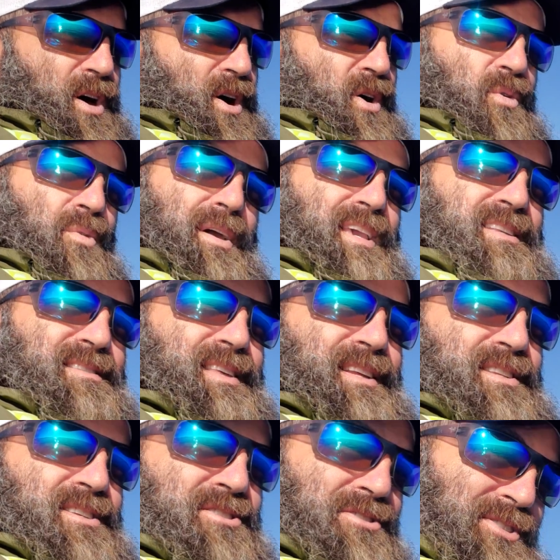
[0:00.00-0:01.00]
always
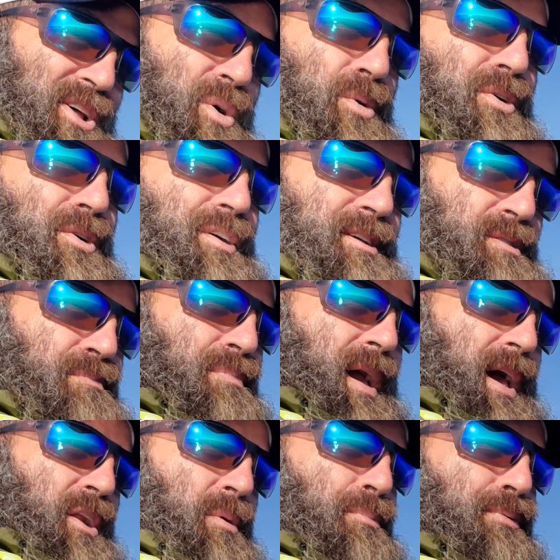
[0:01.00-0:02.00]
that slower is better